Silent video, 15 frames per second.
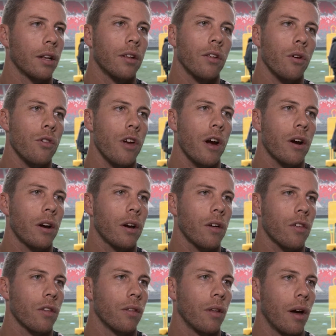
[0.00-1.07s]
into those
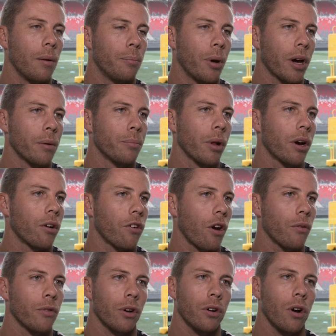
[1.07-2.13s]
areas and picking players
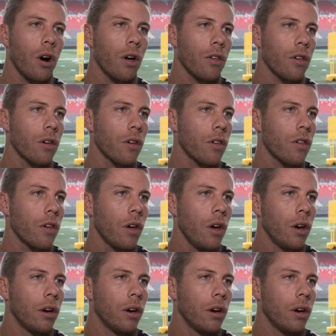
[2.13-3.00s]
out for crosses,